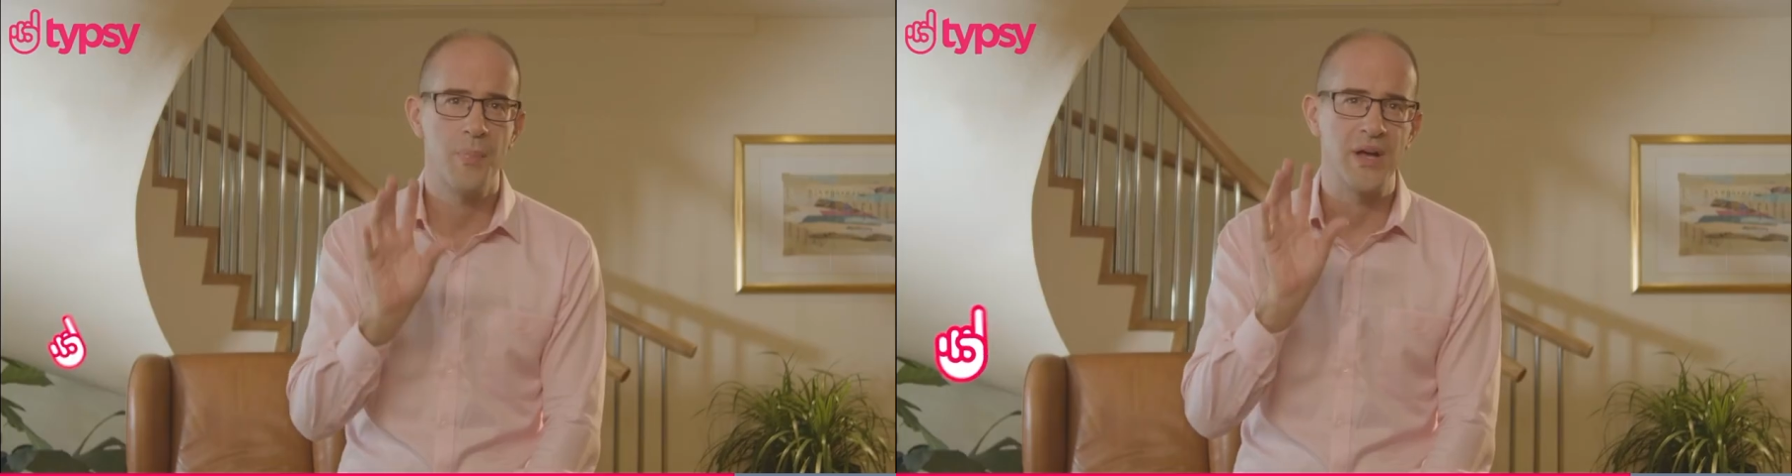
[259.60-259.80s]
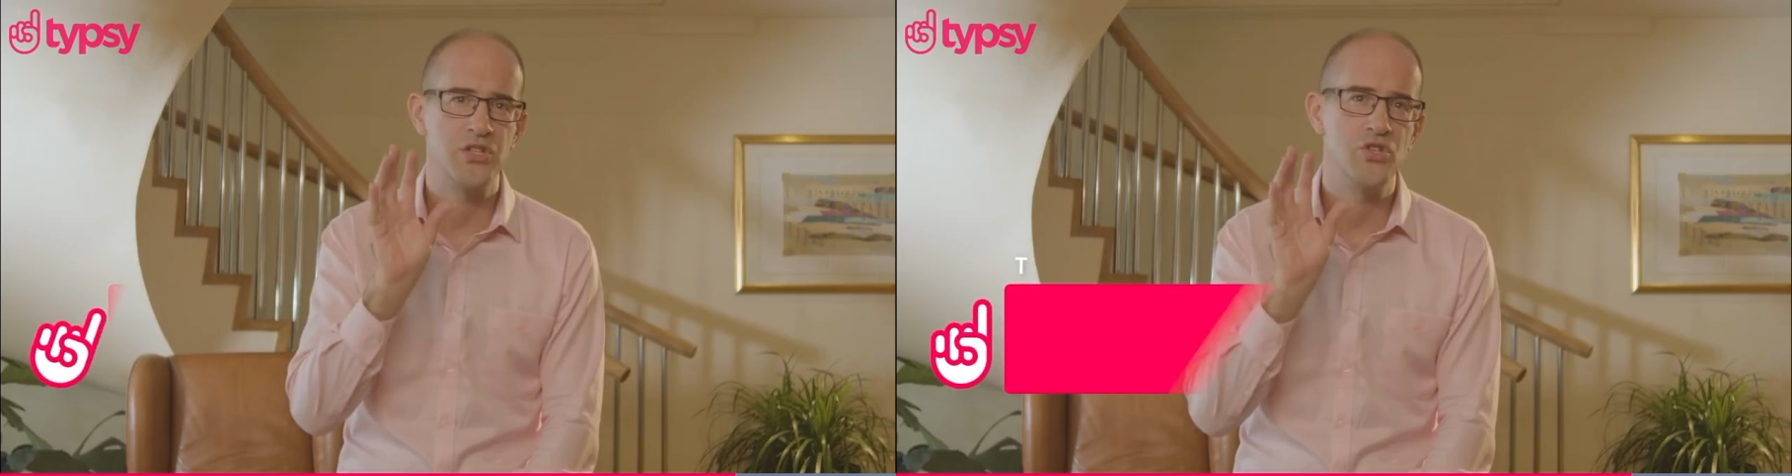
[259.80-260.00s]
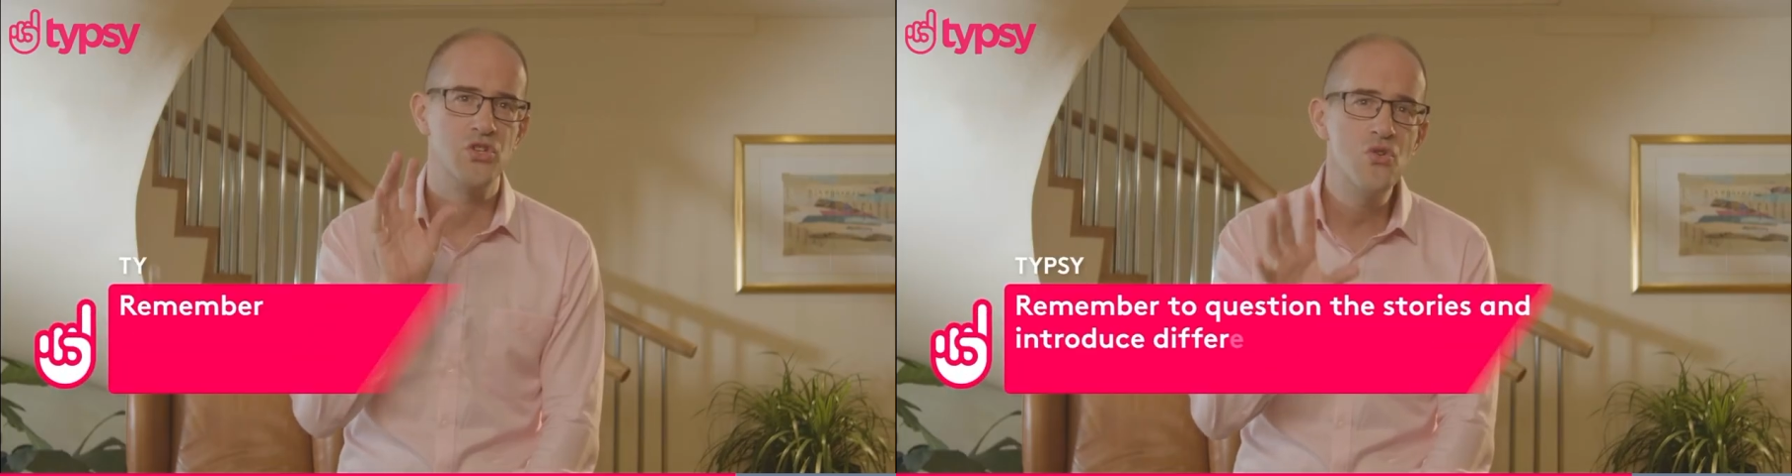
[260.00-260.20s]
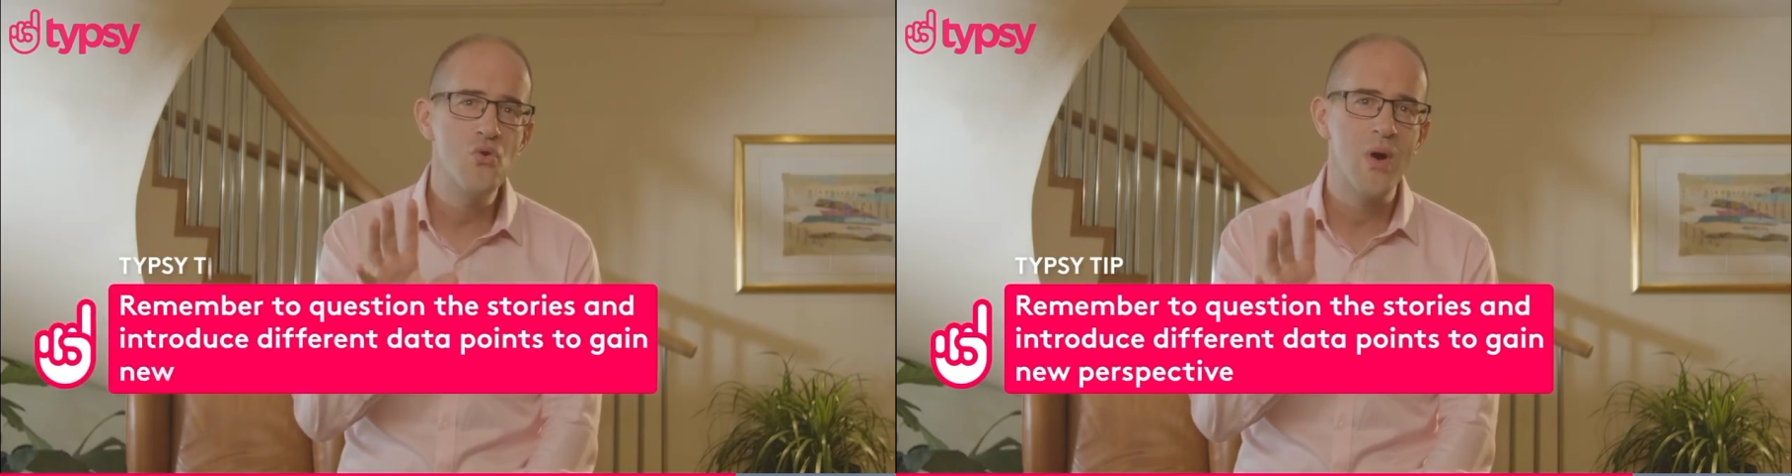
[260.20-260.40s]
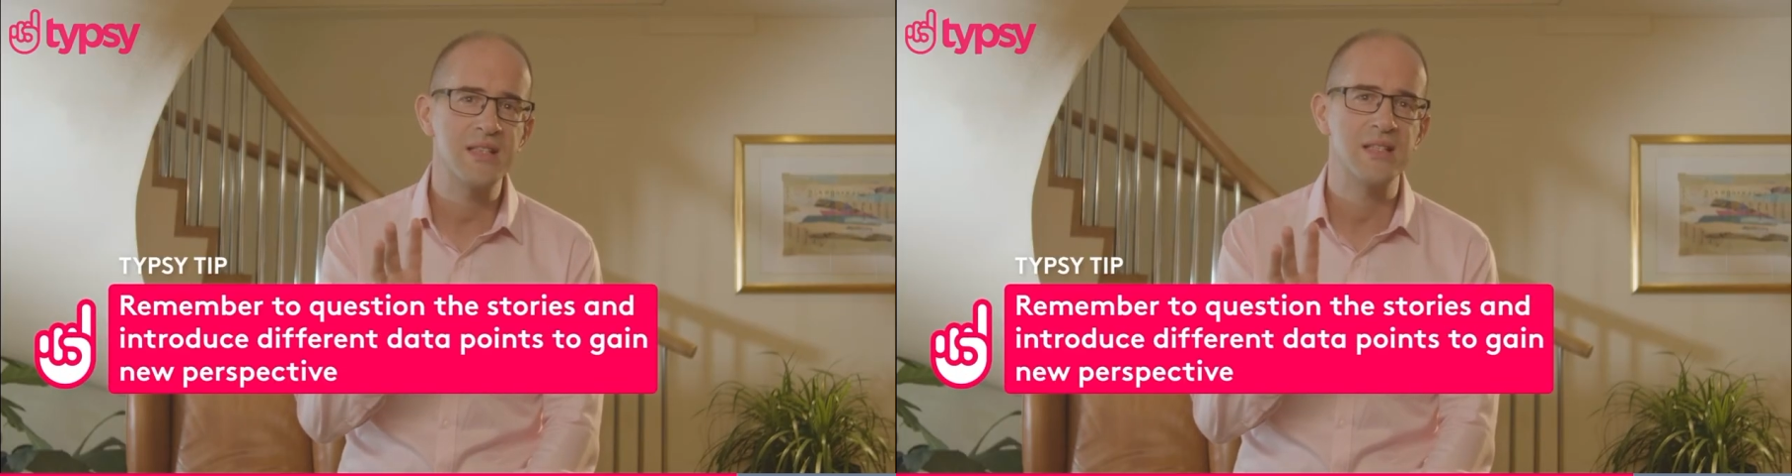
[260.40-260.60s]
but
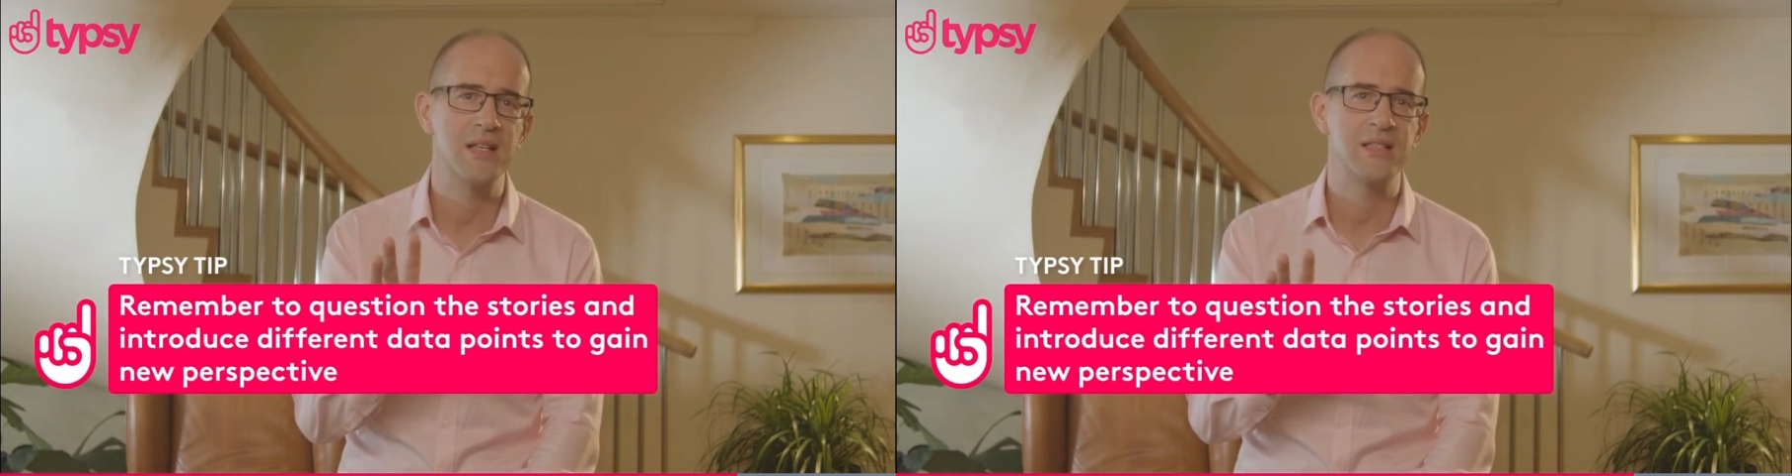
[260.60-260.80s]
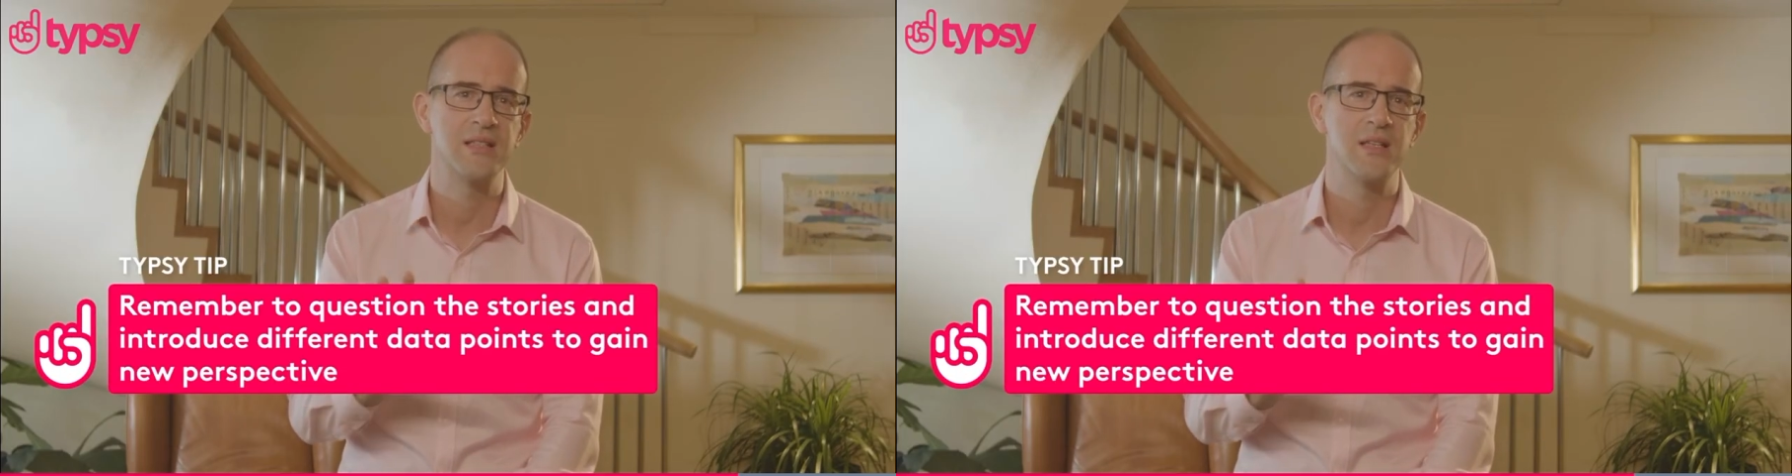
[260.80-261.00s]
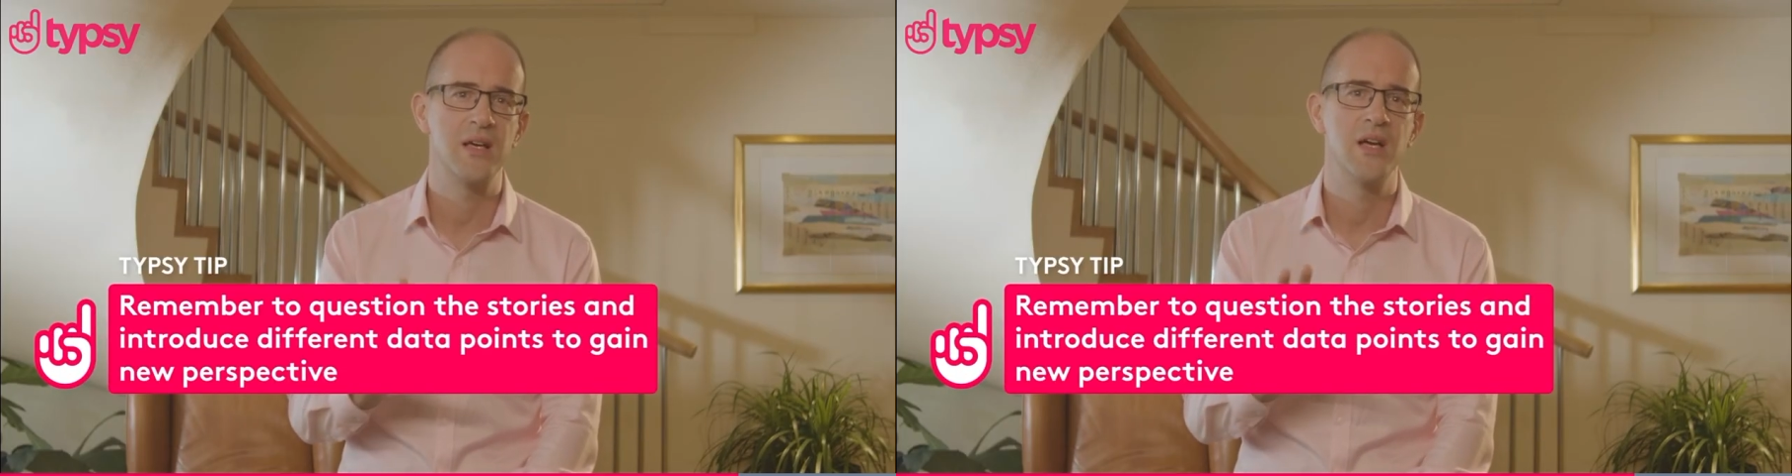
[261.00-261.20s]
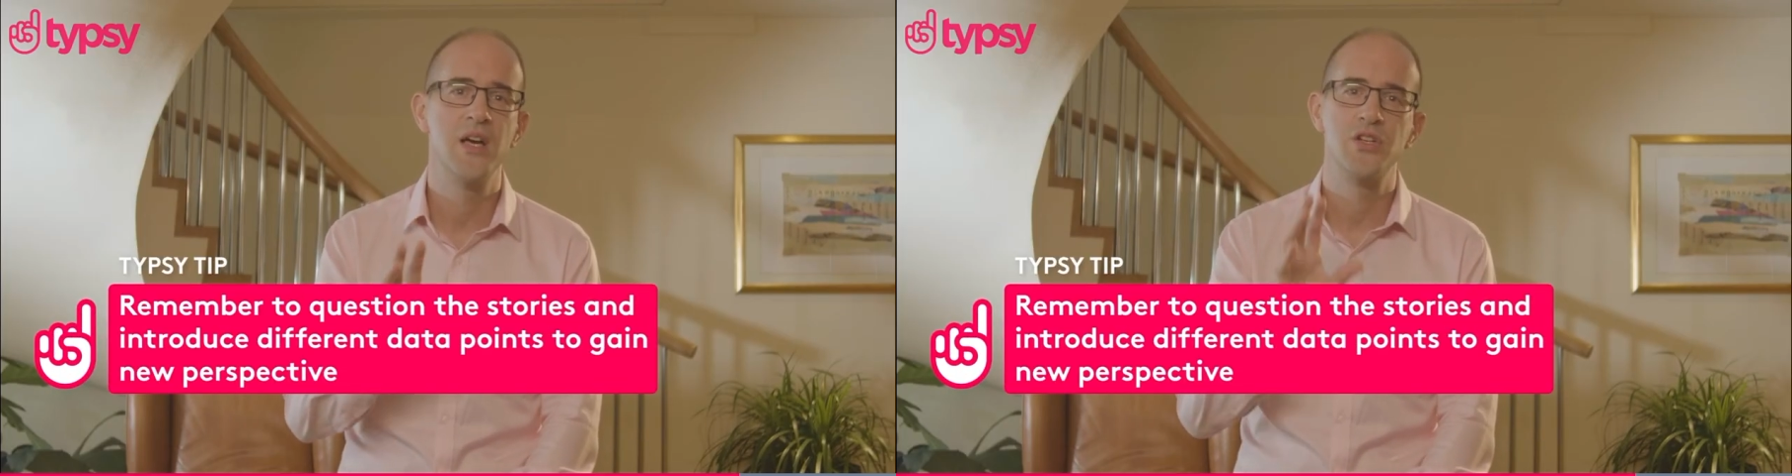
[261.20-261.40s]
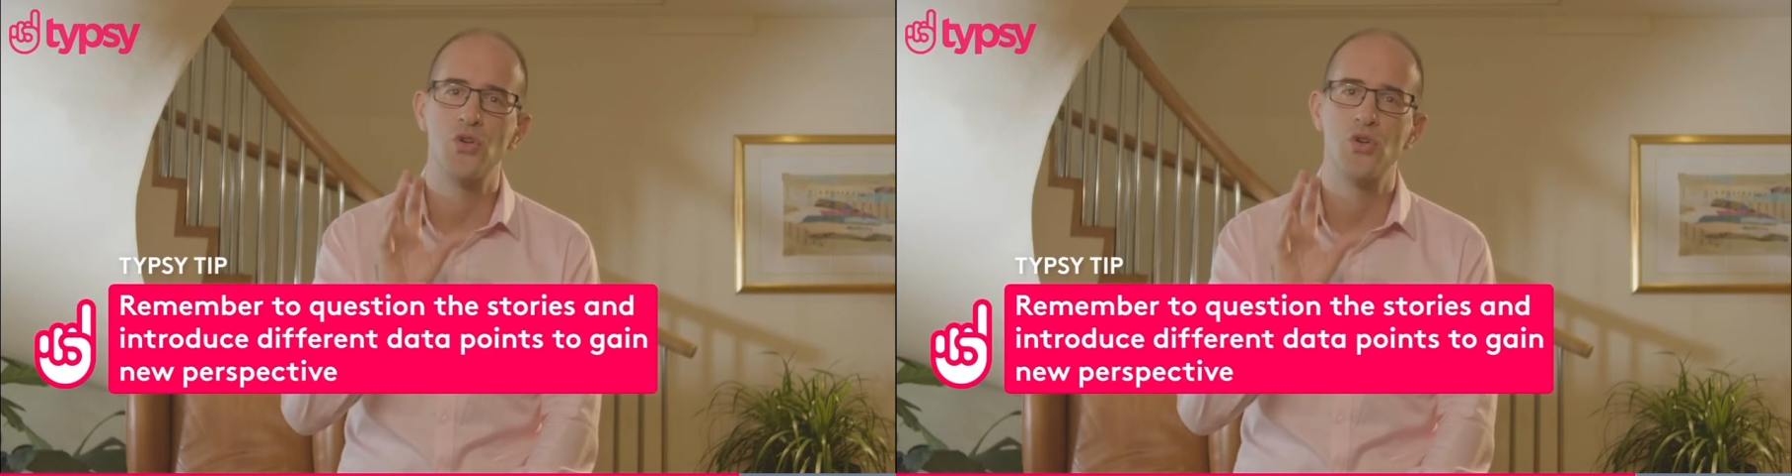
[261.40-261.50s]
you as a listener